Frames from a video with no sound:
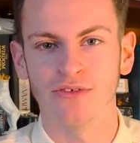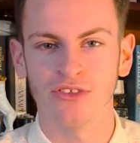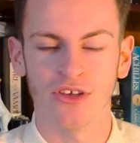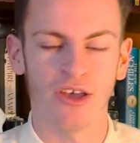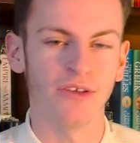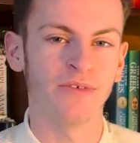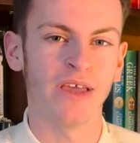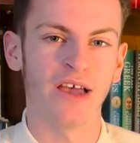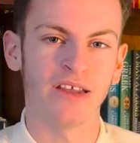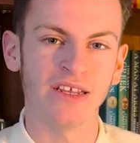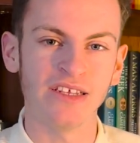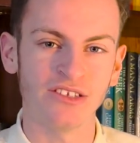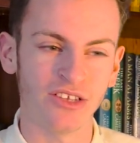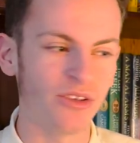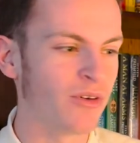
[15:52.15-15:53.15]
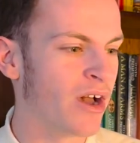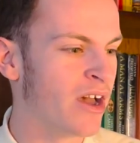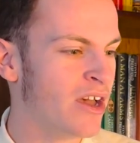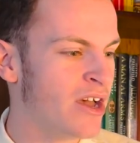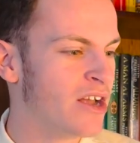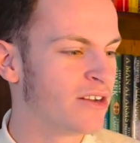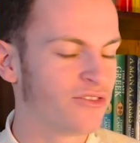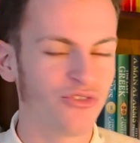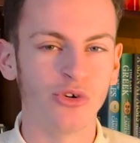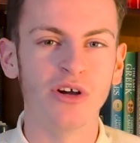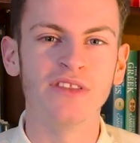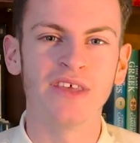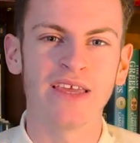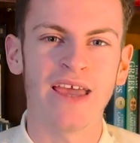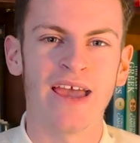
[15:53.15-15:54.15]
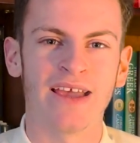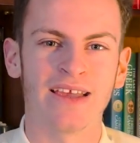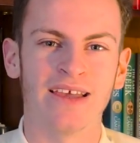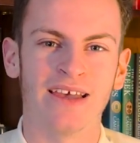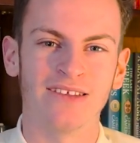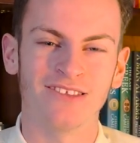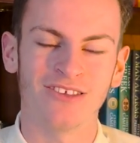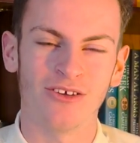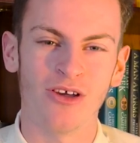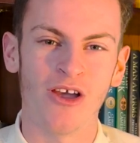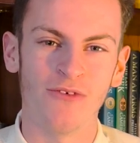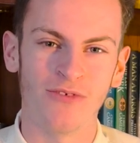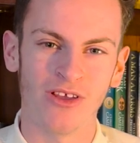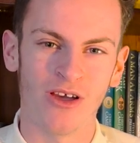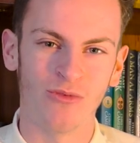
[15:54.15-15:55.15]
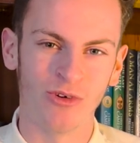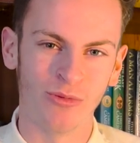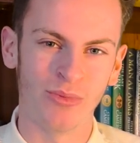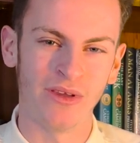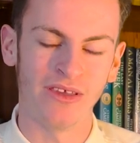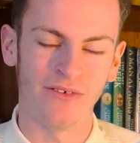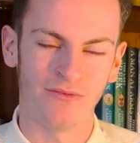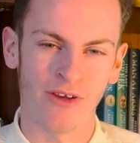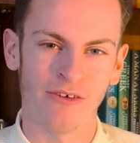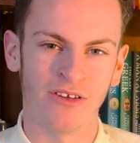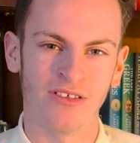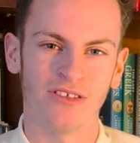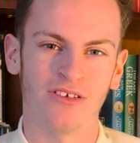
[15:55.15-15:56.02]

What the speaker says: So yeah, I need to join the gang, and so hopefully I will be very